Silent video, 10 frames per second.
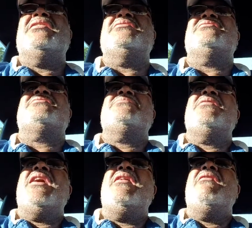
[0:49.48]
And so
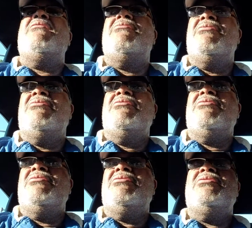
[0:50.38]
I
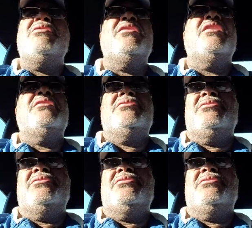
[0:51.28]
learned to